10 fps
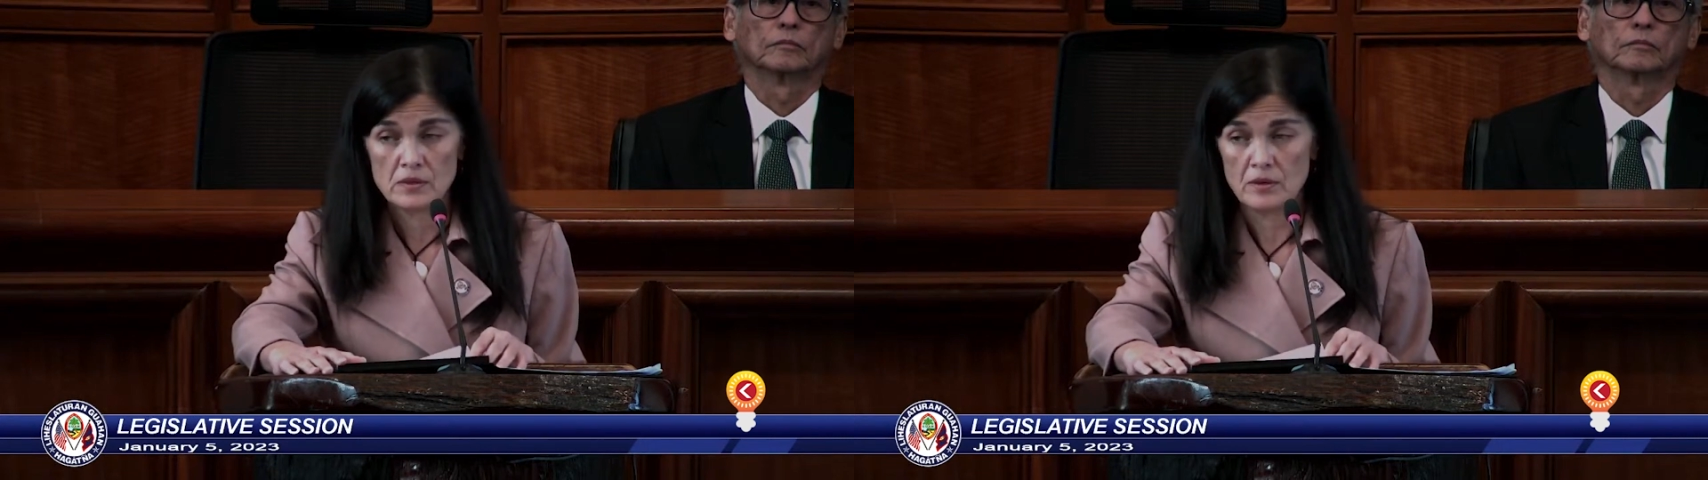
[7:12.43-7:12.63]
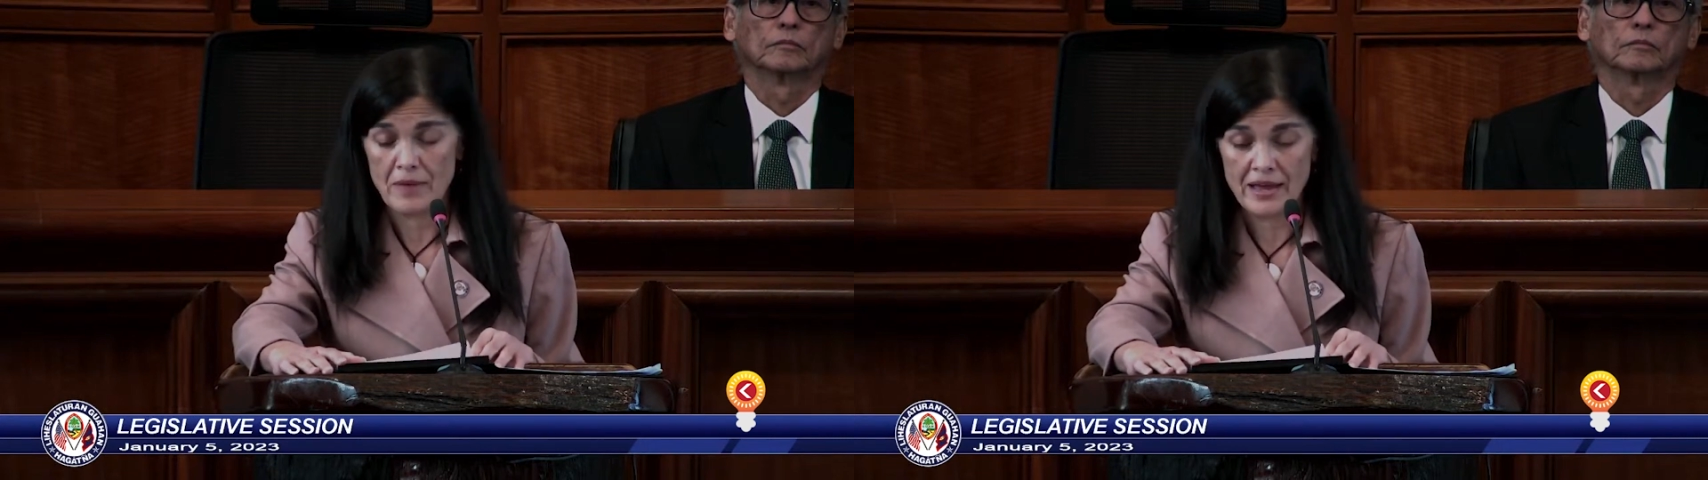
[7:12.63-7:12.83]

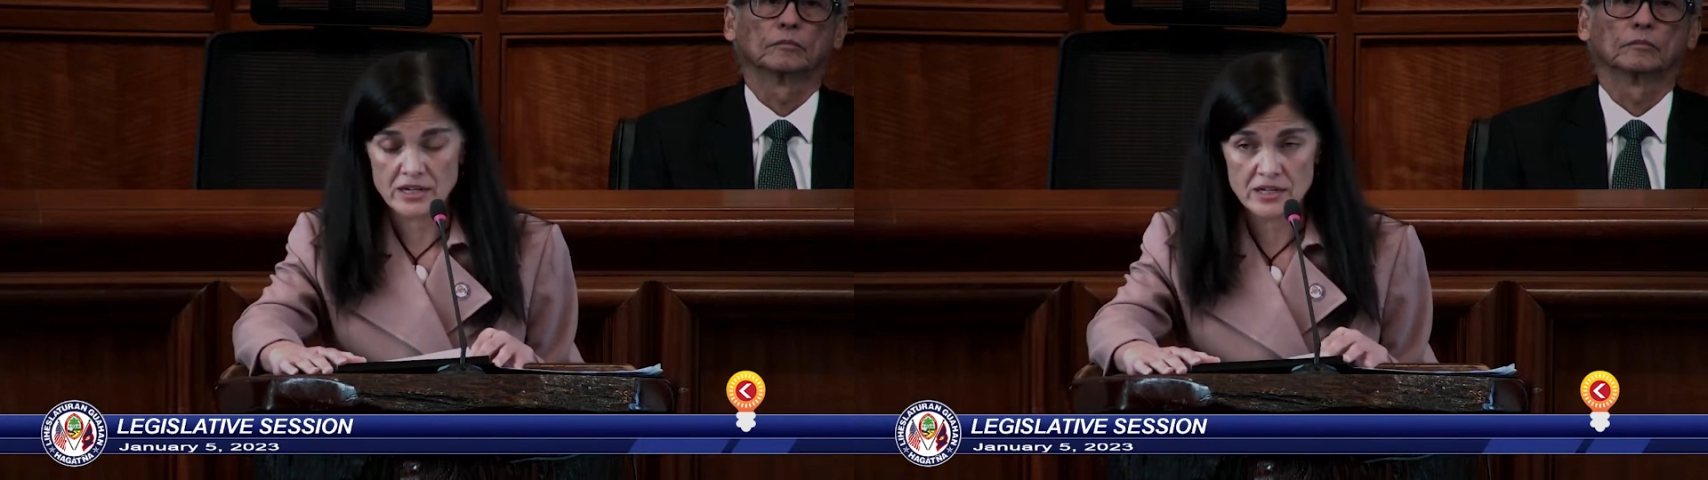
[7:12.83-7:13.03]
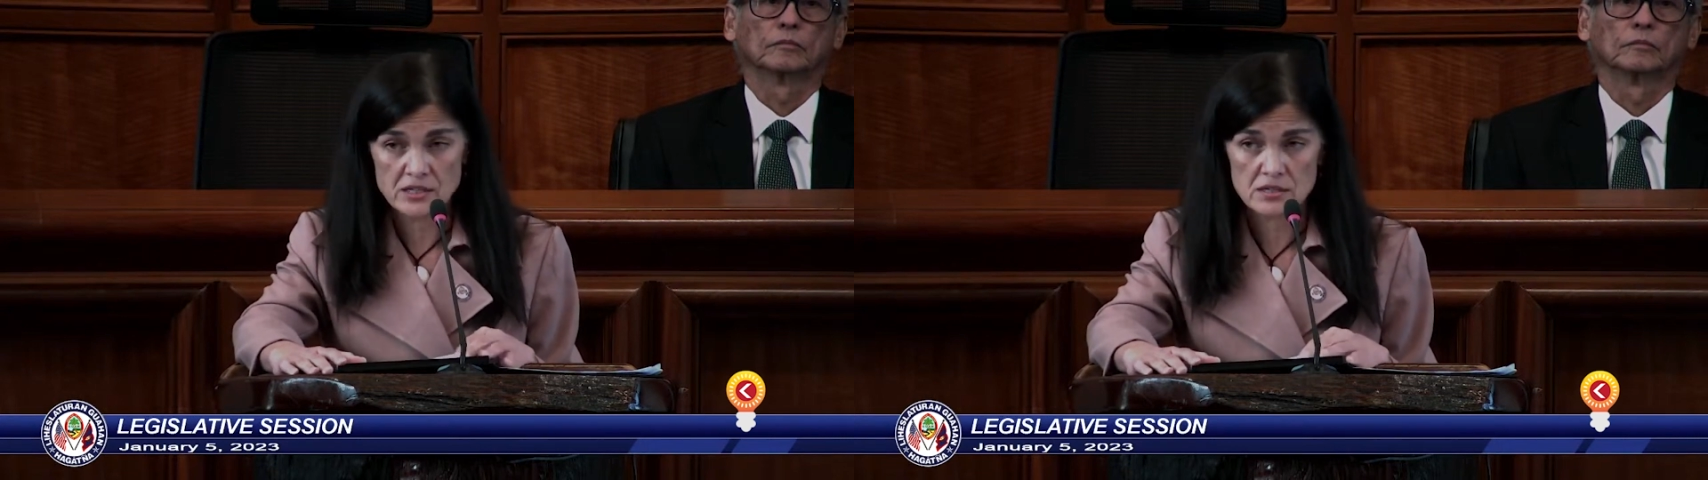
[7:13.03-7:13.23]

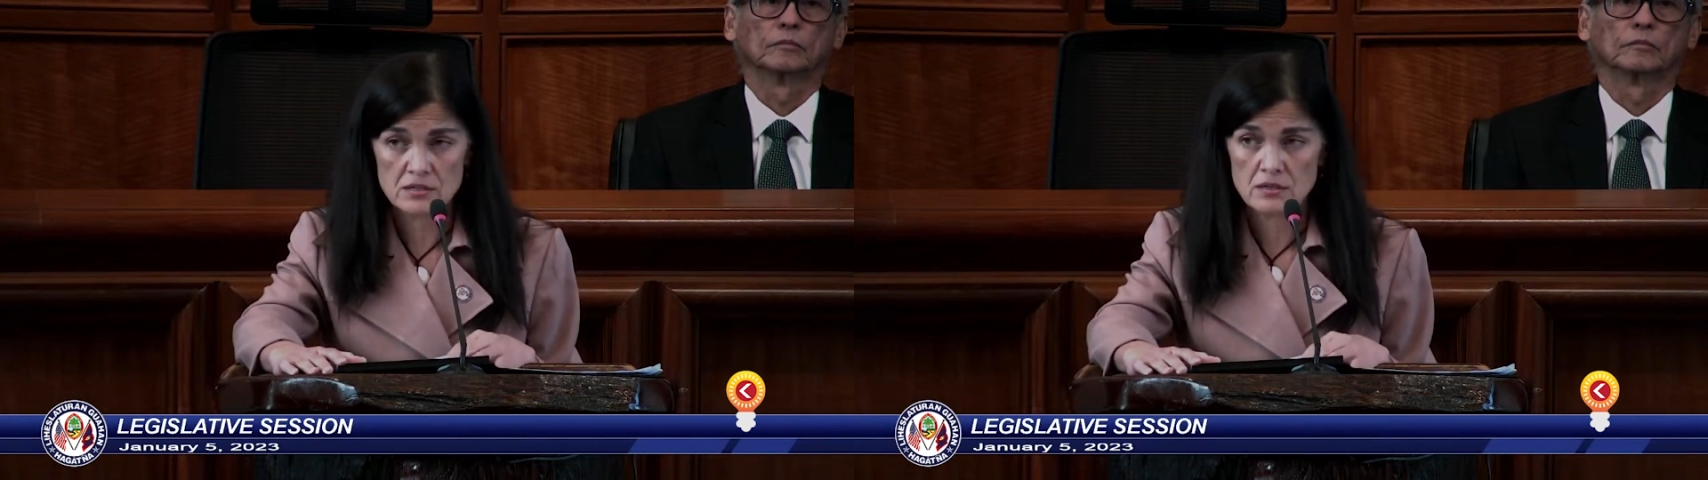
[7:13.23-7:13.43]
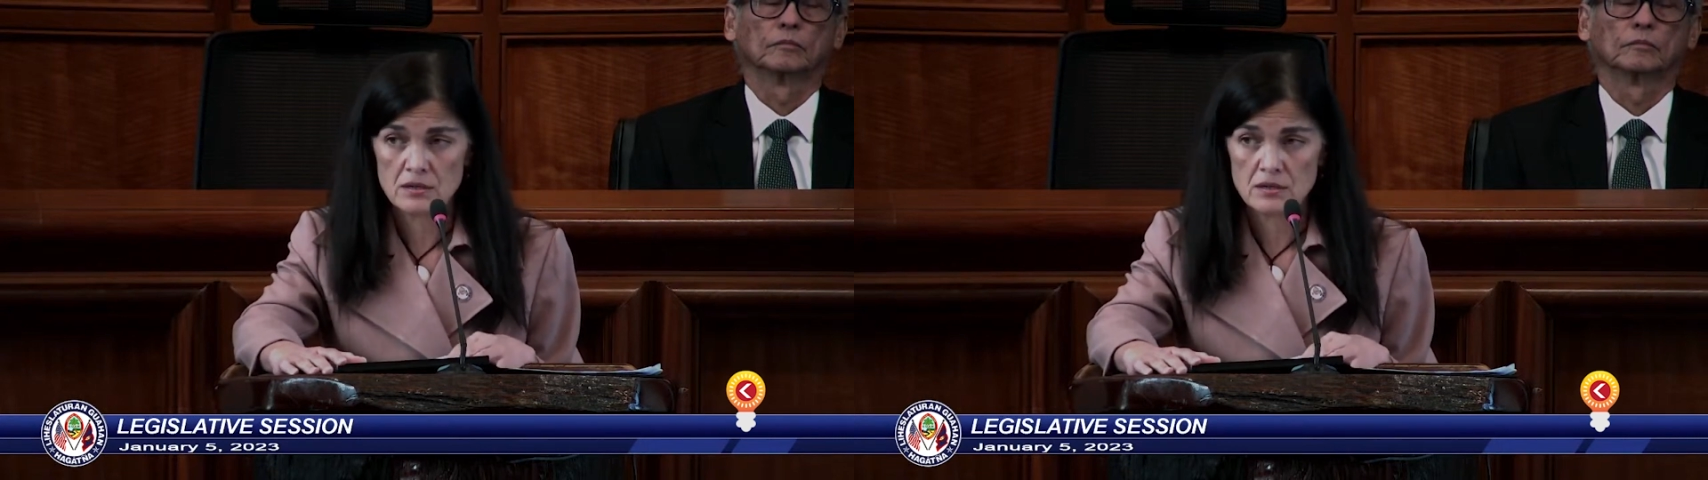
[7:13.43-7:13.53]
mandates